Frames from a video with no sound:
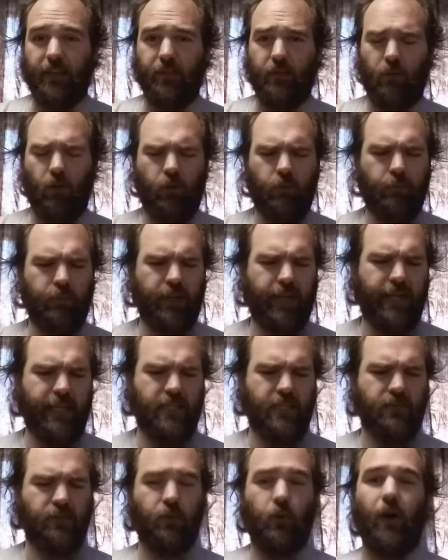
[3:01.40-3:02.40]
in the wrong
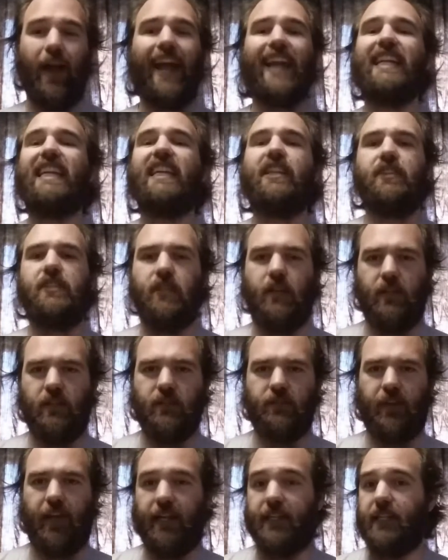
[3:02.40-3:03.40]
place for any size
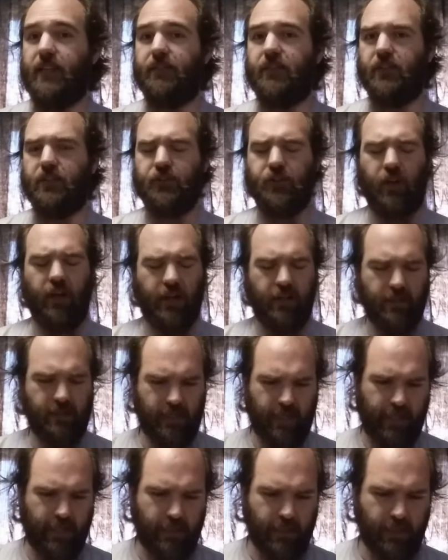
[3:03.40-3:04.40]
of hand, even a child's
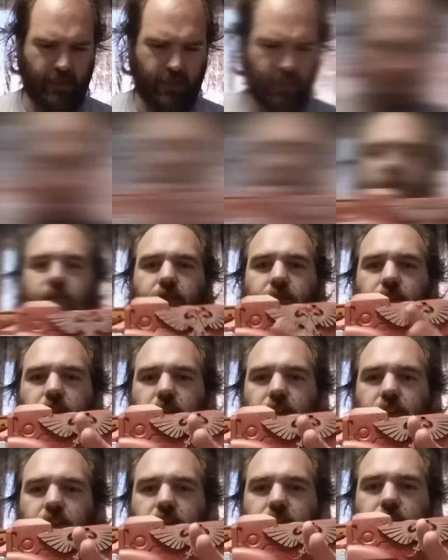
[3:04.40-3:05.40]
hand.
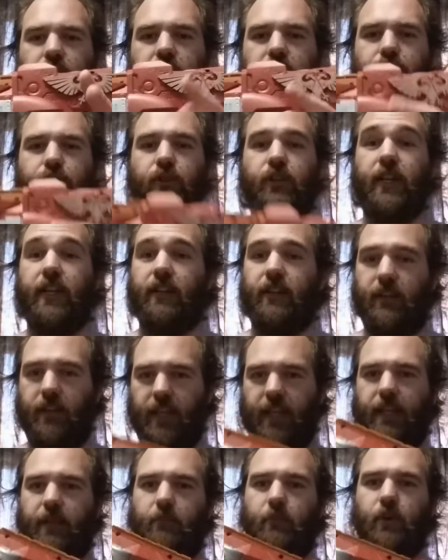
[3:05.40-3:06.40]
The Nitron
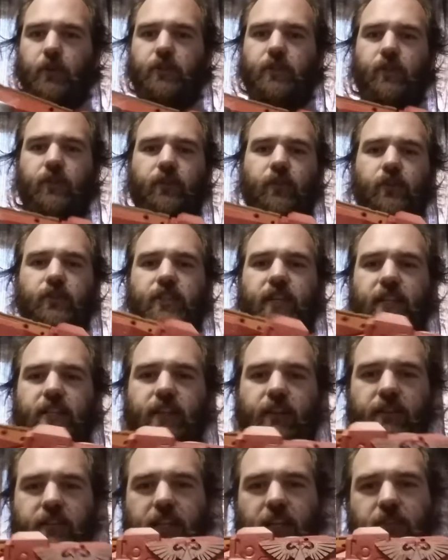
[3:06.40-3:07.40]
and most of the Vortex
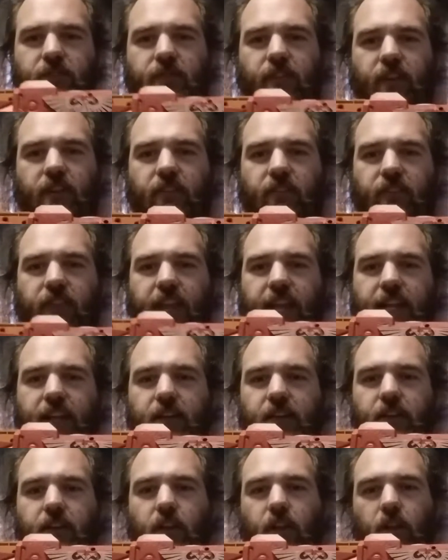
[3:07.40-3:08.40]
series has very
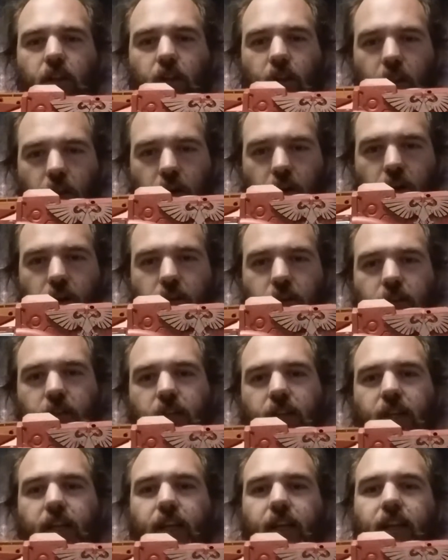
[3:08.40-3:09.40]
thin, long
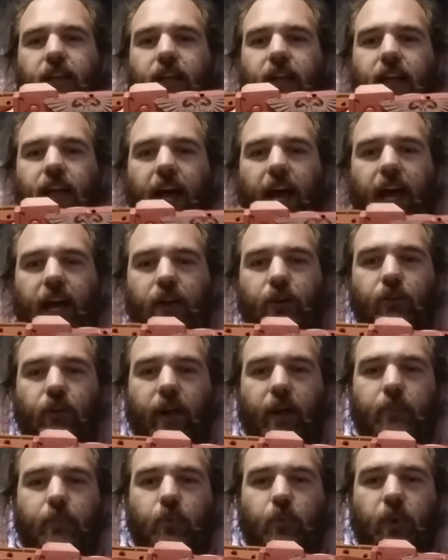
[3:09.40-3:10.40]

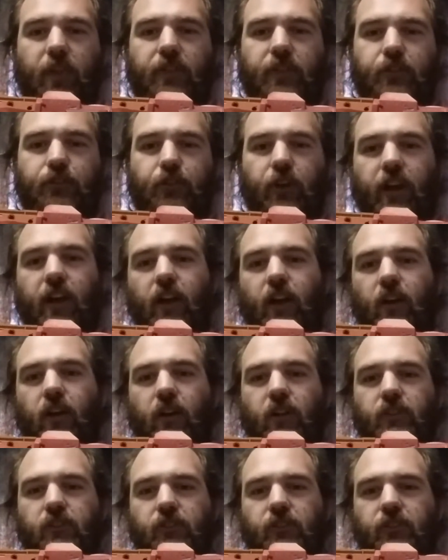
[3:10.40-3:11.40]
grip with the trigger
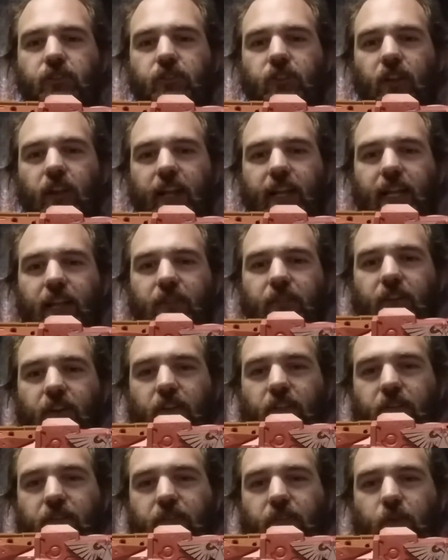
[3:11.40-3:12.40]
slightly
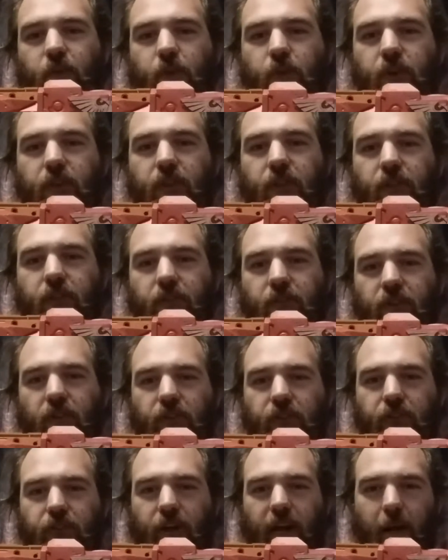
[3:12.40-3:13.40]
further forward than the
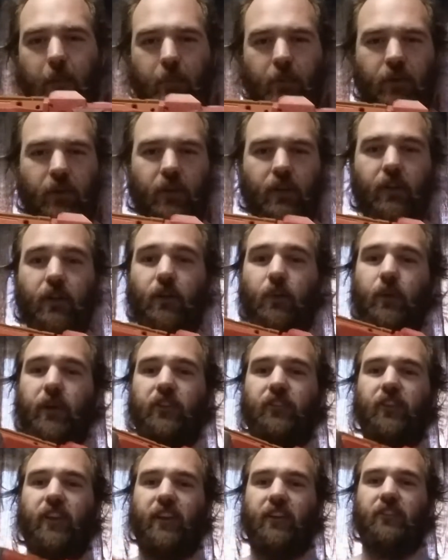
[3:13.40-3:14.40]
front strap,
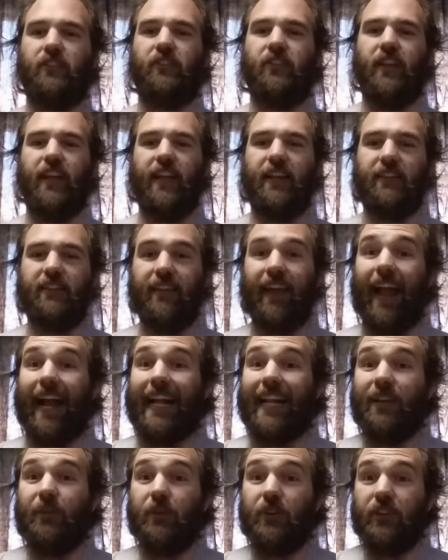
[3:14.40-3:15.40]
which is
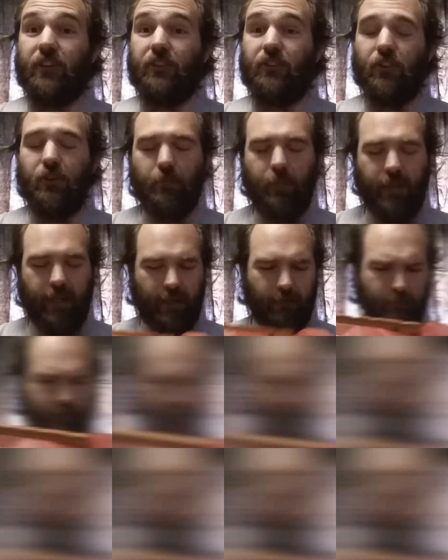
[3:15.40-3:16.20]
exactly what it should be.